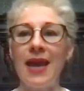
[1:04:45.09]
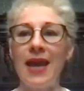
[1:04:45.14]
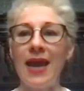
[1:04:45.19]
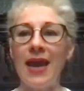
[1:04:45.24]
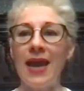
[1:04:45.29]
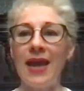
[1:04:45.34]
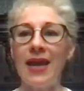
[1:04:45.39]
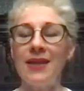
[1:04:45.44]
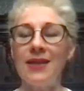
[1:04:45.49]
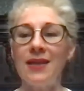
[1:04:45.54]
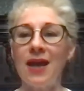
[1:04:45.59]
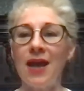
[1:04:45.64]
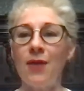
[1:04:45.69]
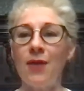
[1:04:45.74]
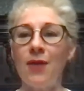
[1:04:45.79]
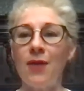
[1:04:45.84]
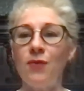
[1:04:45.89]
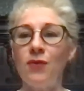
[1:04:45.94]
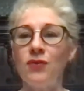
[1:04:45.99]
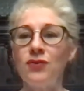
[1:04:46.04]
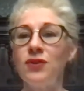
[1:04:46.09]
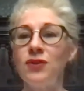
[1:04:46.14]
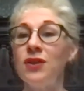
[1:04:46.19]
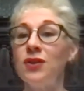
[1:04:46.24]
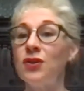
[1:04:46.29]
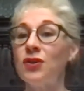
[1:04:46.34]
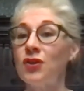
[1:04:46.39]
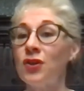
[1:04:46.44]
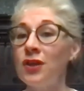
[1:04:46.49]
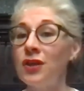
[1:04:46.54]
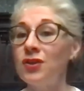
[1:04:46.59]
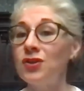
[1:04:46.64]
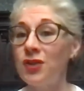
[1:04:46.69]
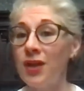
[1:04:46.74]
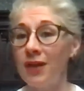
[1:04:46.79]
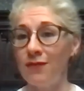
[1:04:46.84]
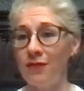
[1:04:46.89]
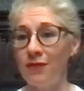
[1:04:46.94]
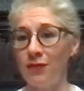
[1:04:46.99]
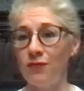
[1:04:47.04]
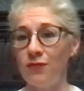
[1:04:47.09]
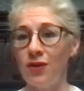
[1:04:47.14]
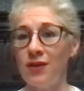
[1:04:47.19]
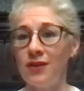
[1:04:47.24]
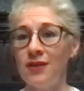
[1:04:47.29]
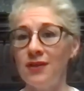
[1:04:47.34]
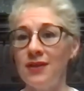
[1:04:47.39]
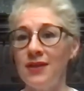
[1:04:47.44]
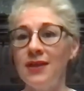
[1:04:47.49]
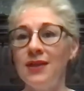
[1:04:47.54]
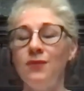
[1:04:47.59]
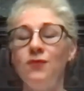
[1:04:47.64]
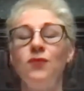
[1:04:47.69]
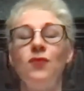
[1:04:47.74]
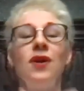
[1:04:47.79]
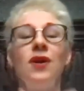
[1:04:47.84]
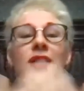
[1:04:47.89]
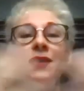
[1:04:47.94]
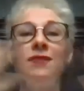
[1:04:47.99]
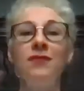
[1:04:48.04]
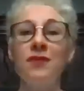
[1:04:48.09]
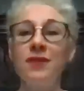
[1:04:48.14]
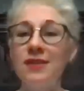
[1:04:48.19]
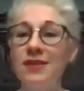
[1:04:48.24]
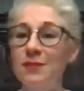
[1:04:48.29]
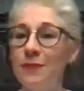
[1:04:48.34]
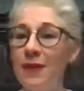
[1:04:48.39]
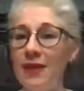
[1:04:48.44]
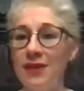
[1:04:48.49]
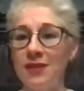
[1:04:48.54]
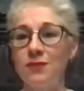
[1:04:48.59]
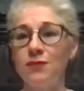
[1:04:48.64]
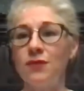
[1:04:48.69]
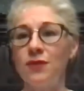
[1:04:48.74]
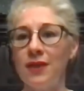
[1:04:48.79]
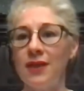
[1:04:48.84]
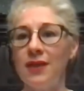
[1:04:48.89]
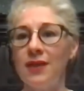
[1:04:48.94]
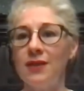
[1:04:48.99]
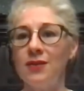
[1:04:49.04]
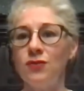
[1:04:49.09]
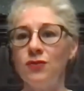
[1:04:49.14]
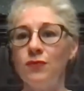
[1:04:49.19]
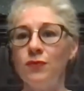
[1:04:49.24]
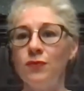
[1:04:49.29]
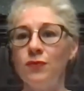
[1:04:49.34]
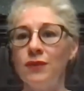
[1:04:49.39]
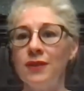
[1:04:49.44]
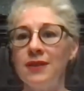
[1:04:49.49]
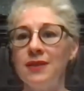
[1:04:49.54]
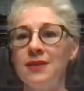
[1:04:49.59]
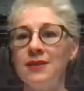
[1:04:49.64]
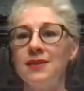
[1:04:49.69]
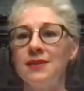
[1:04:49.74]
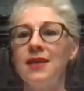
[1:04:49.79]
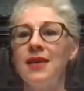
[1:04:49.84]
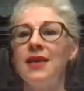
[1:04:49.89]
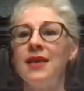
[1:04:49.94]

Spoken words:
And I want to encourage everyone in whatever space we're in to please